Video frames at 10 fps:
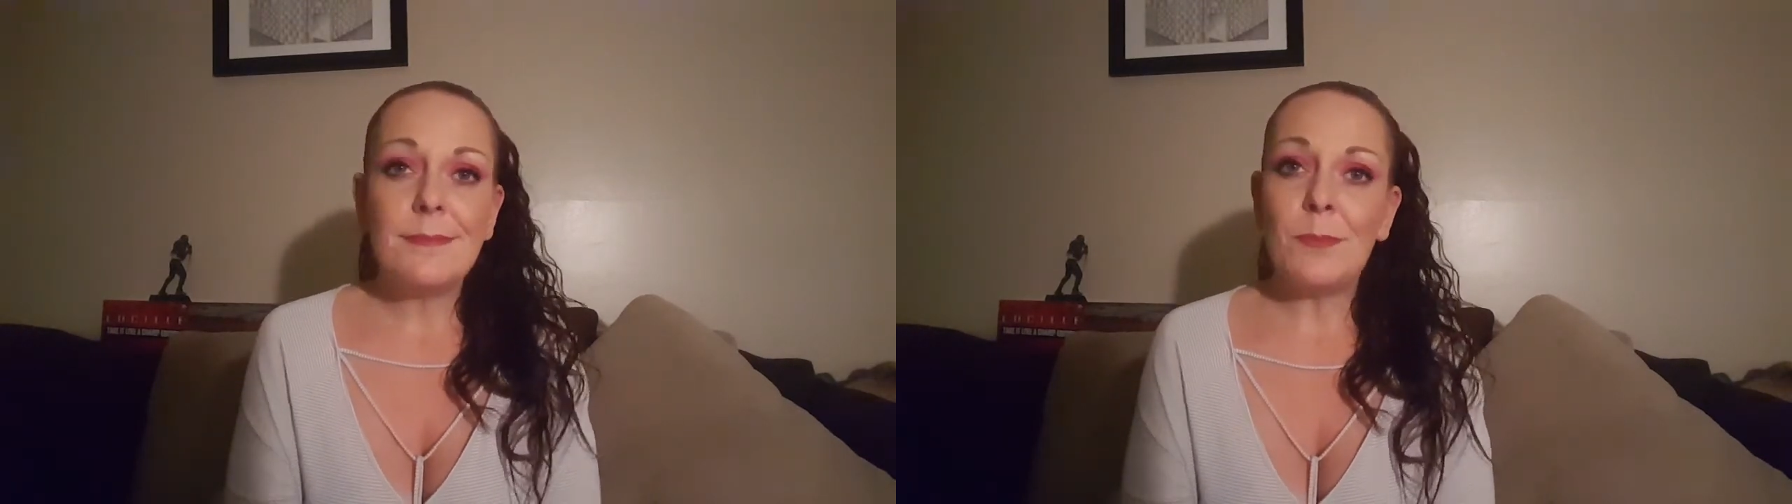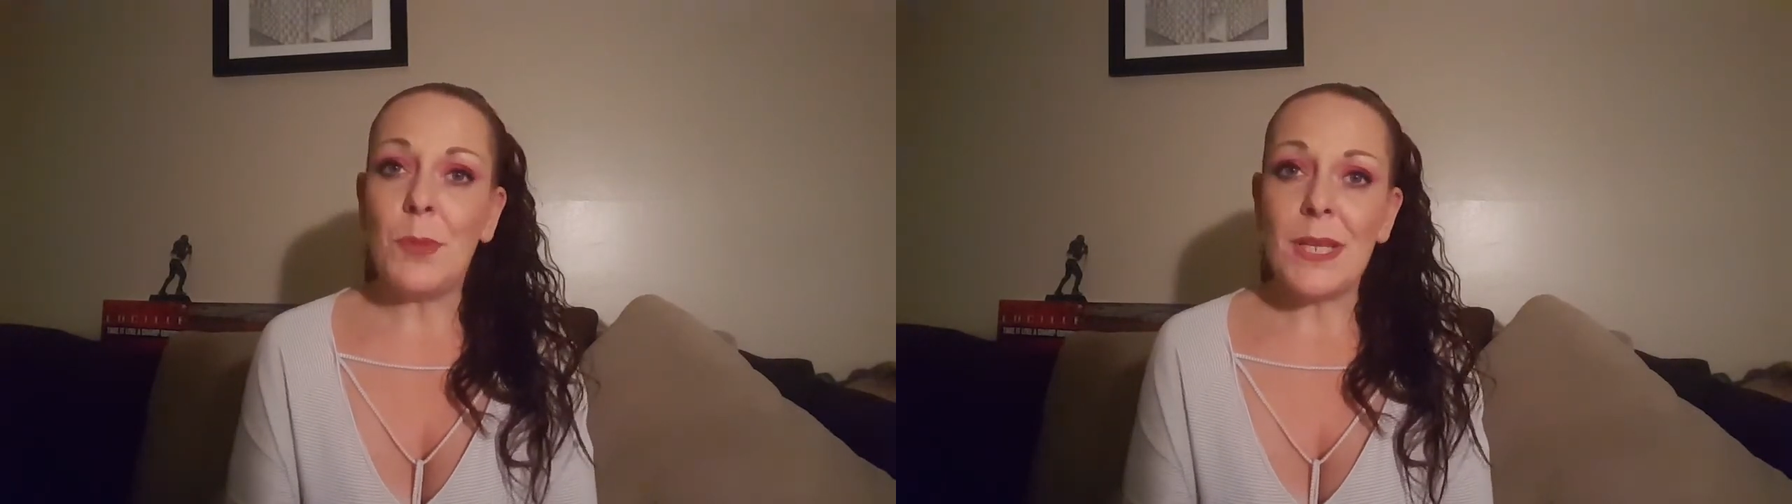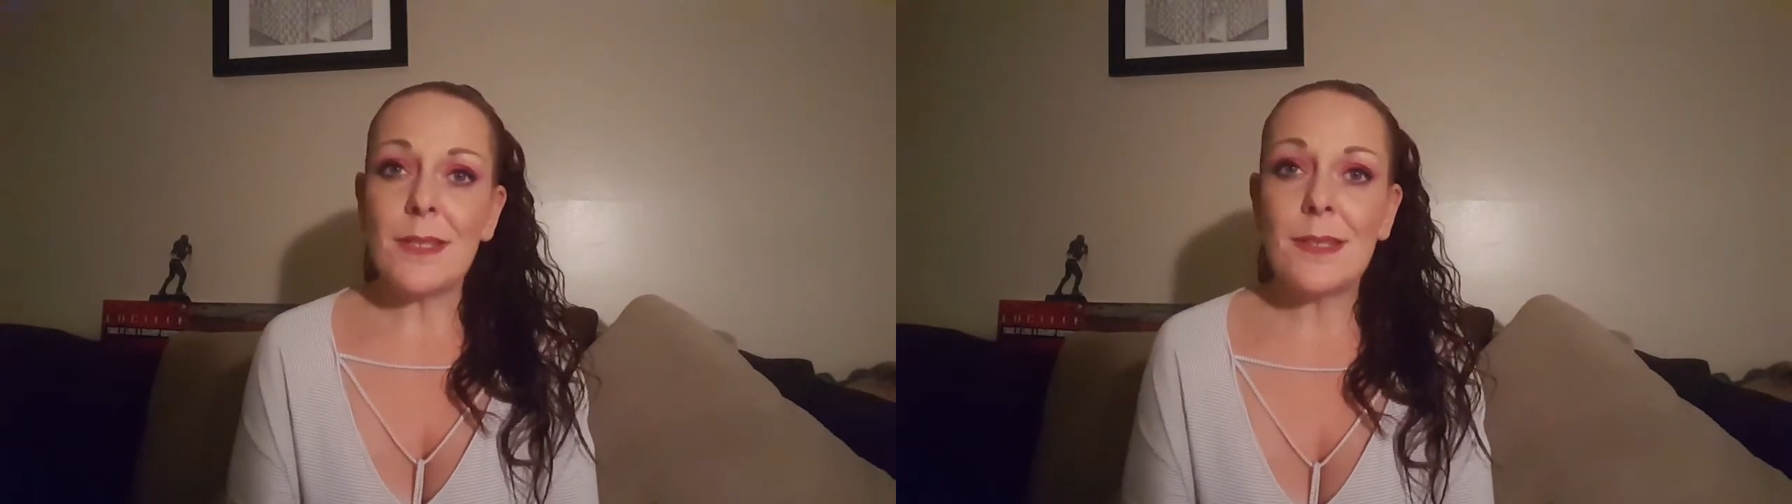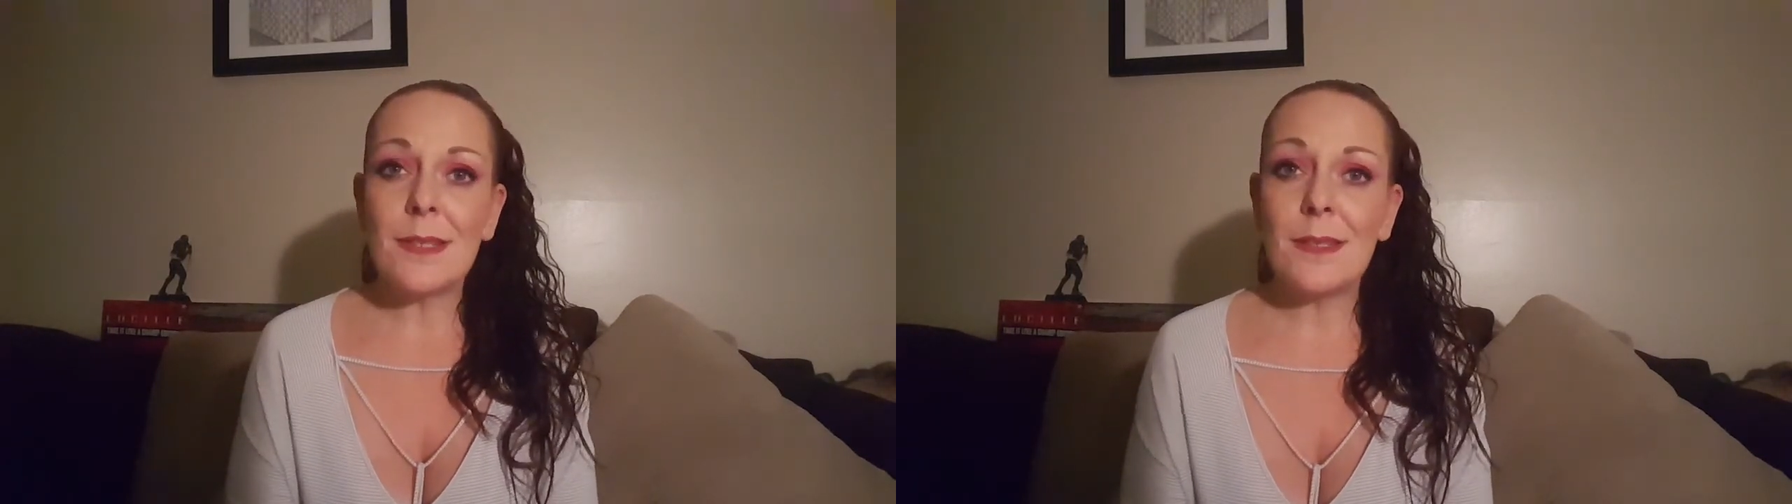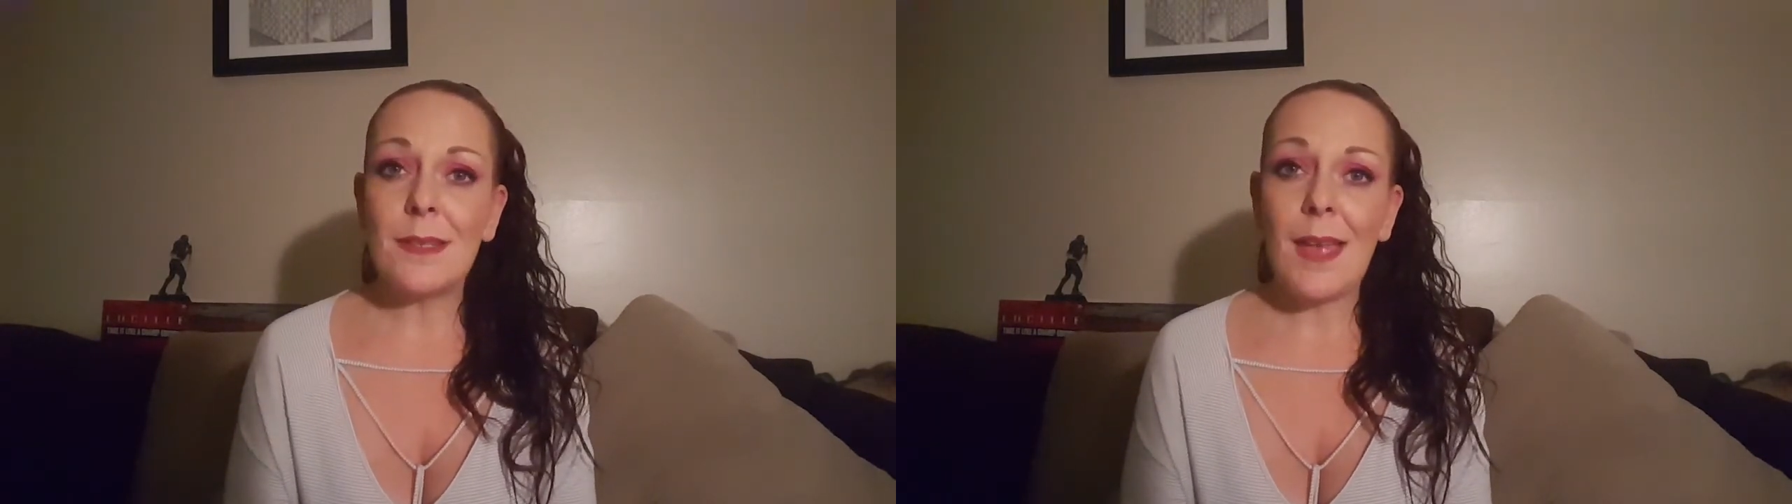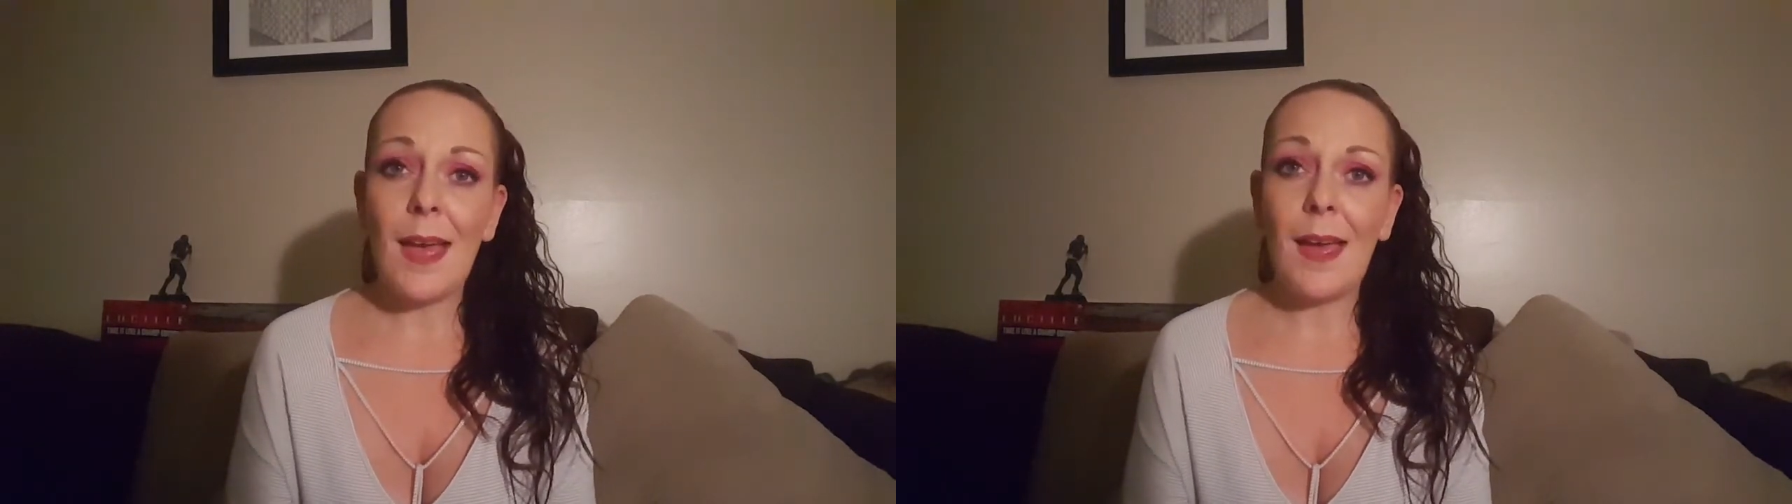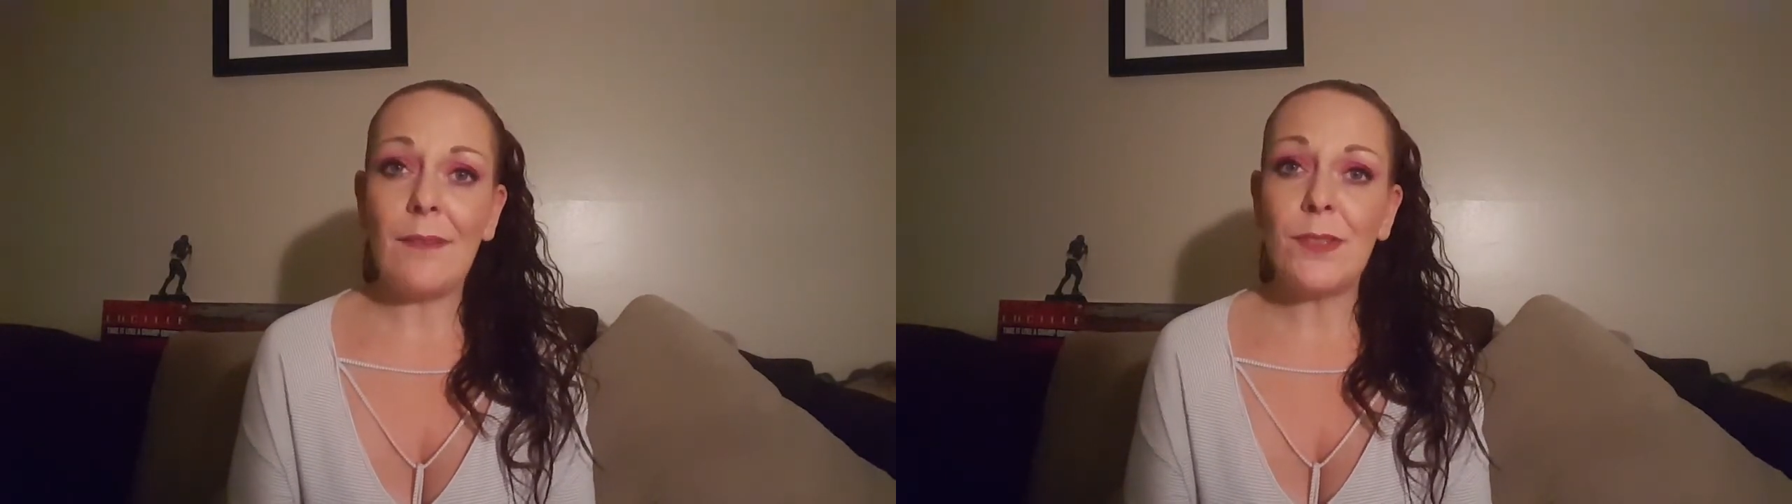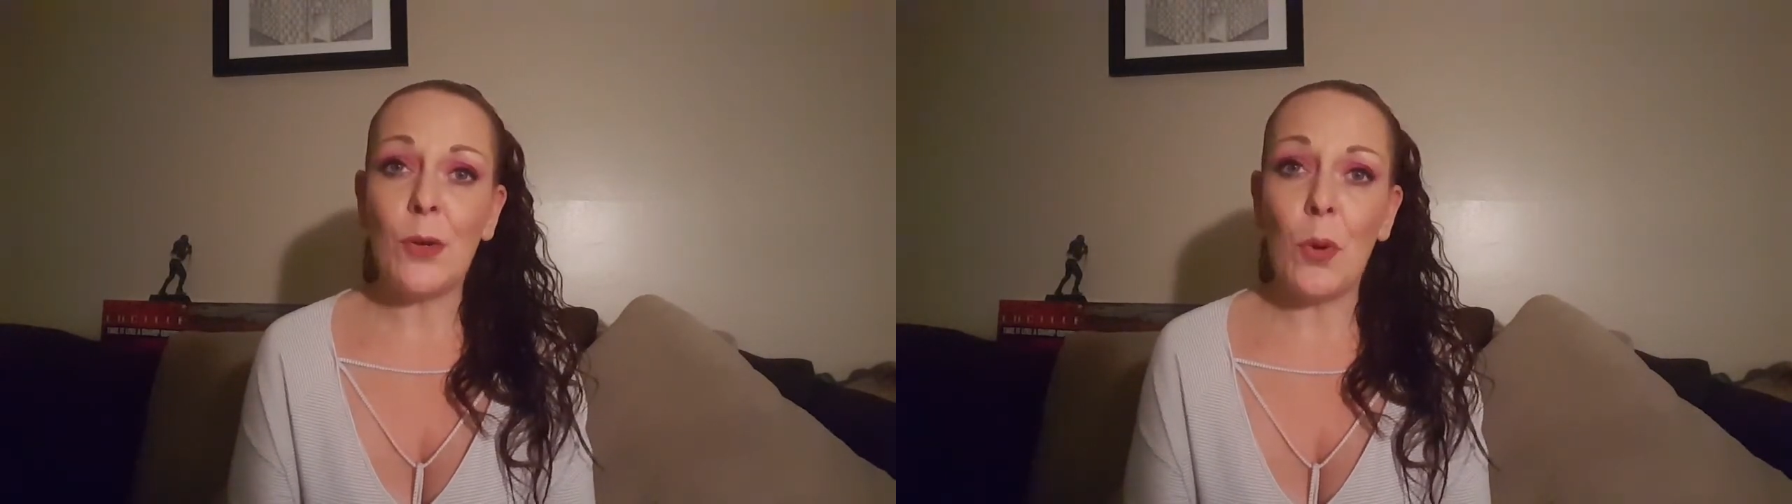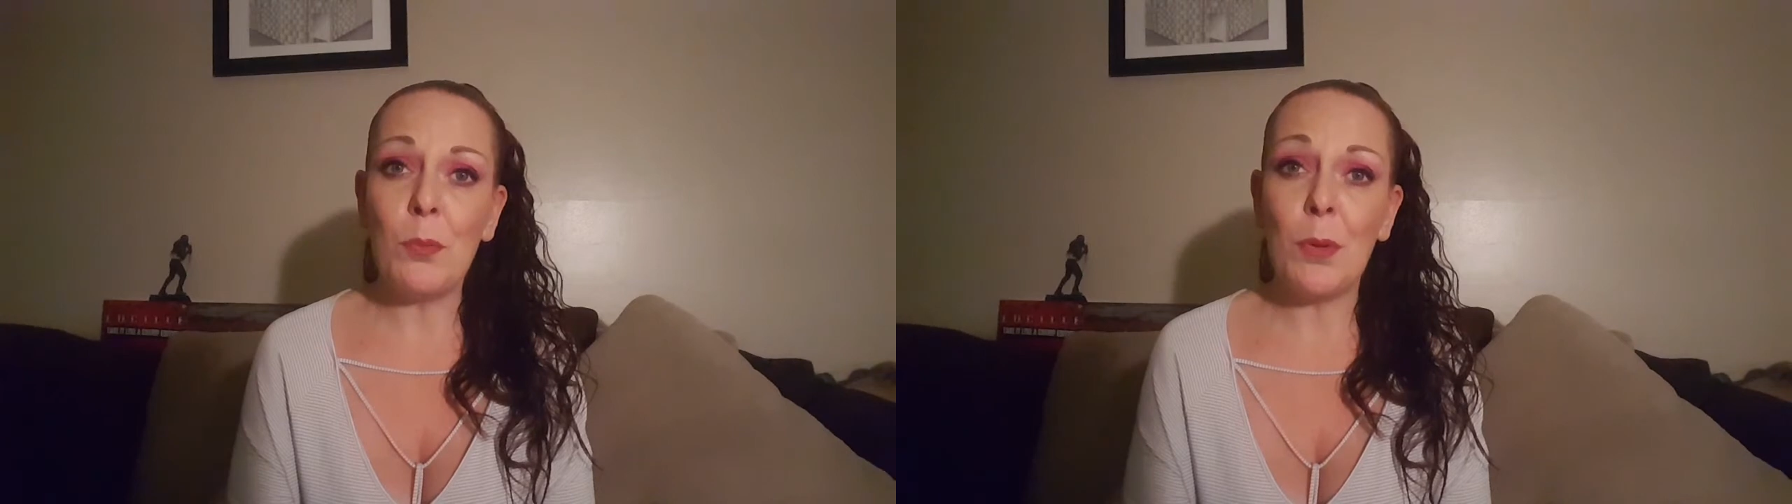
we just have to hope